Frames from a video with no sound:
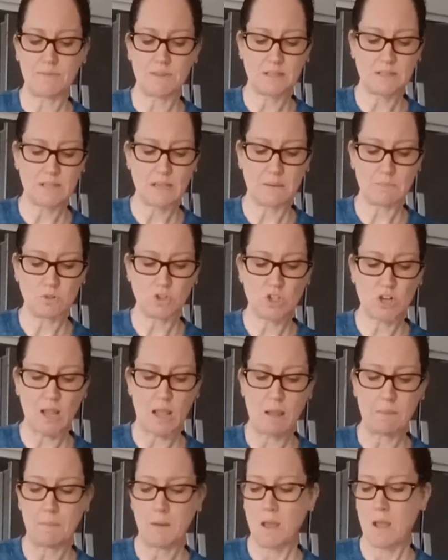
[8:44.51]
the same
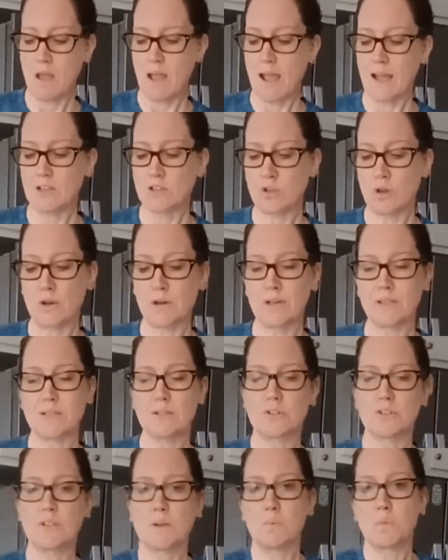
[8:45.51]
shape, as long as
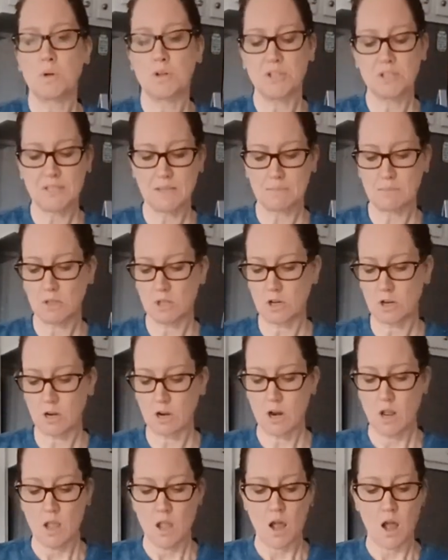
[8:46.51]
they're somewhere similar.